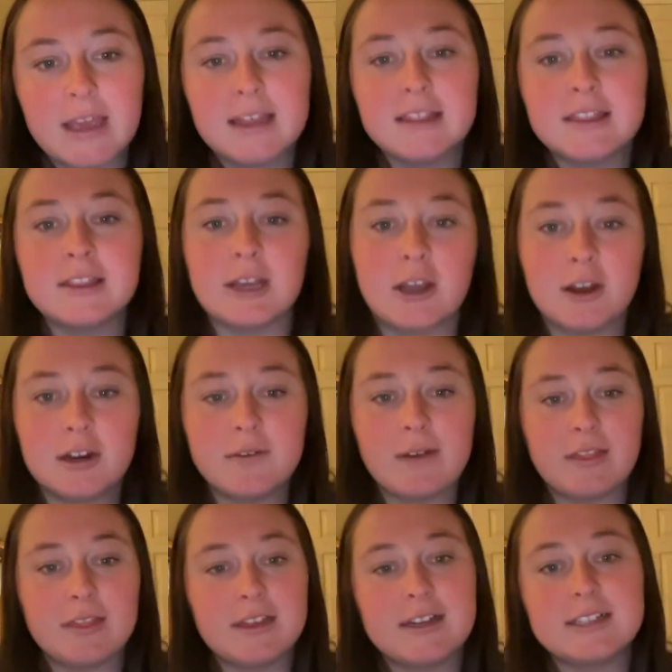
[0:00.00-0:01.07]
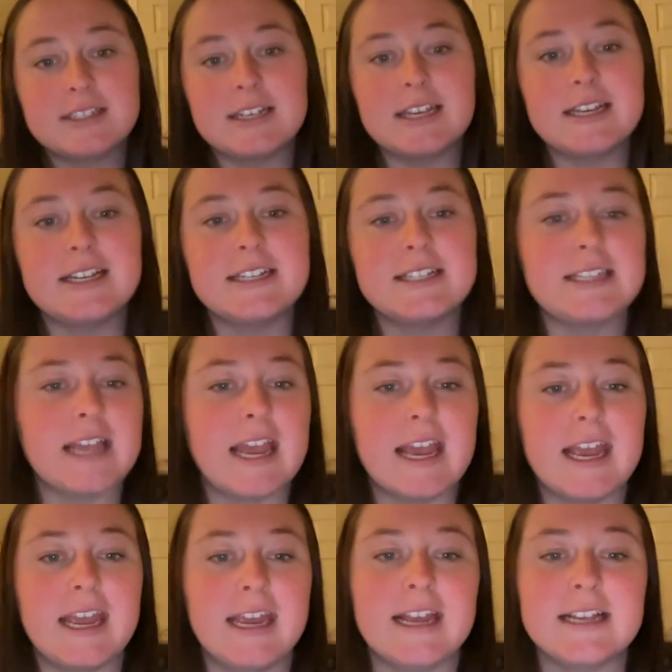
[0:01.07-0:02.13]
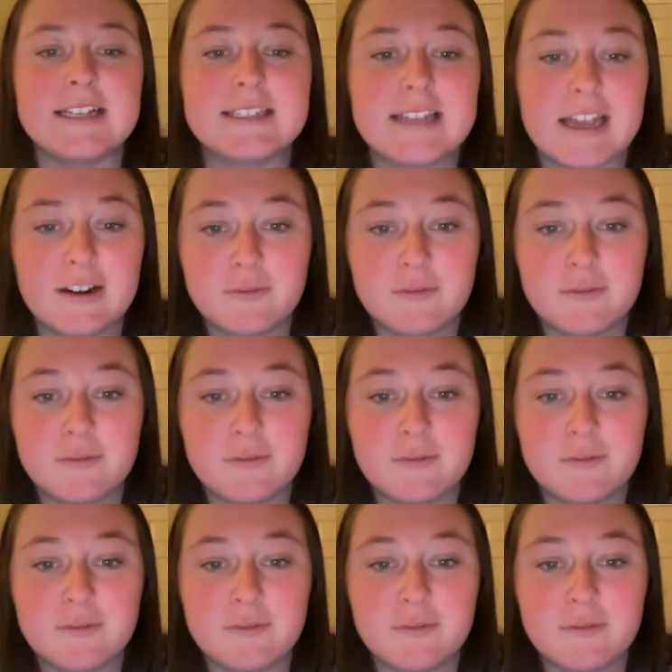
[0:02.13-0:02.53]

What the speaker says: The Code of Ethics is a set